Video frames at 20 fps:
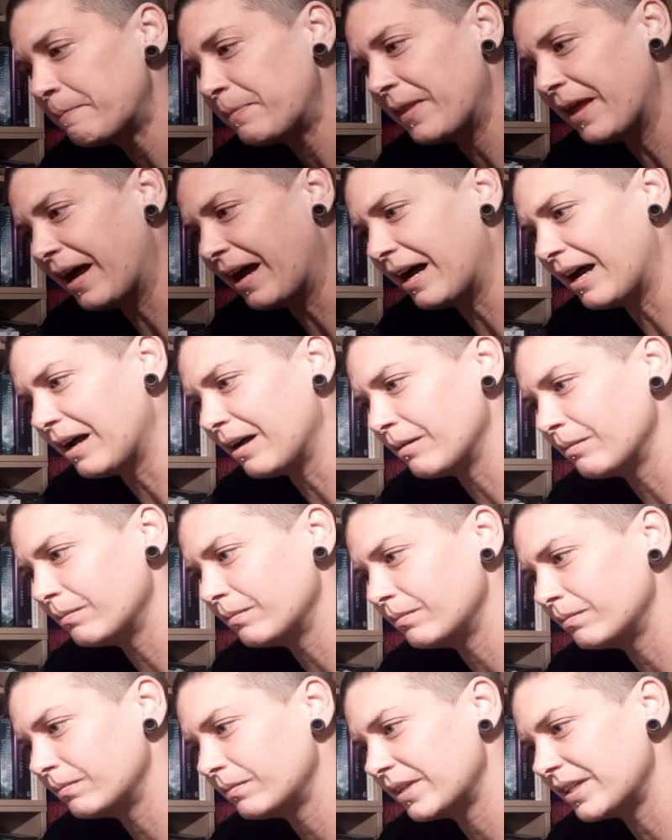
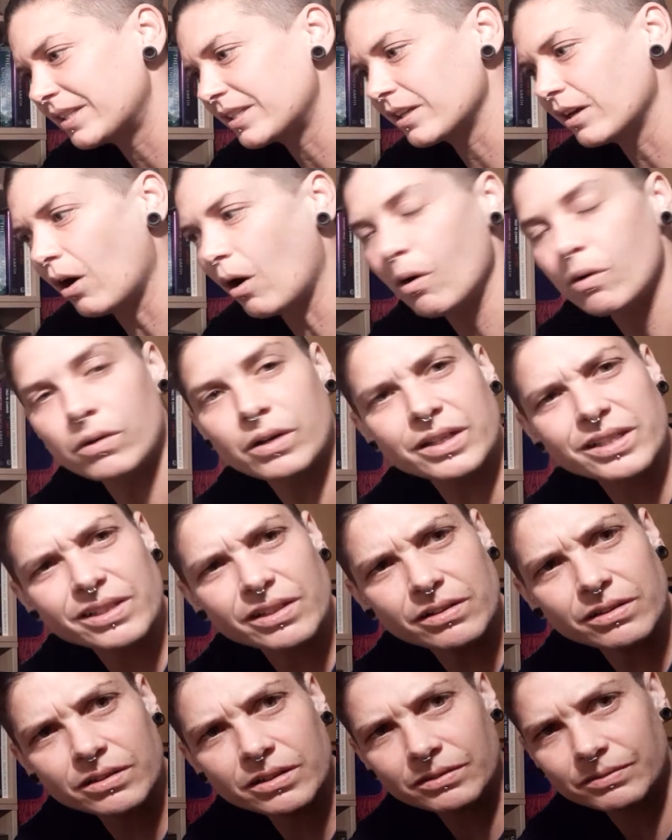Um, it's an older
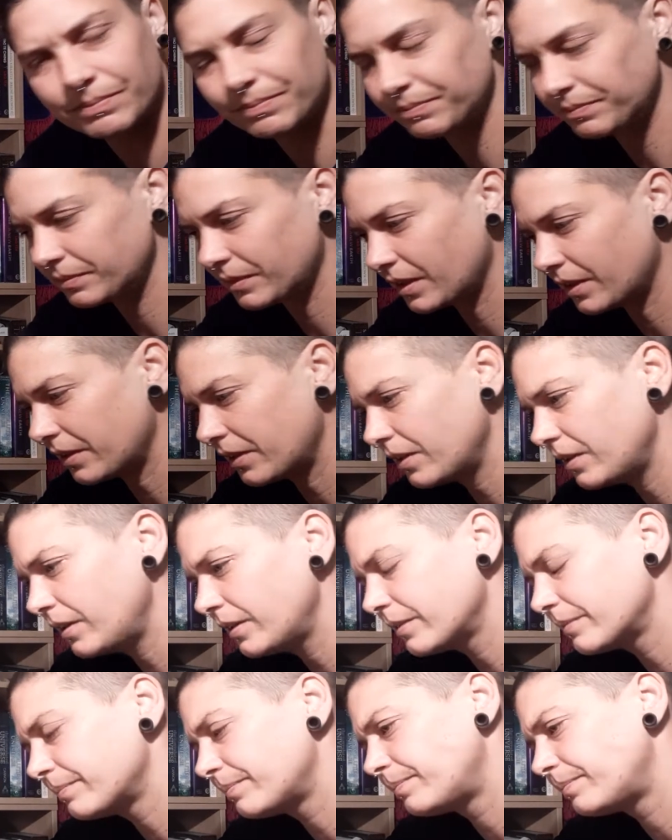song, I think.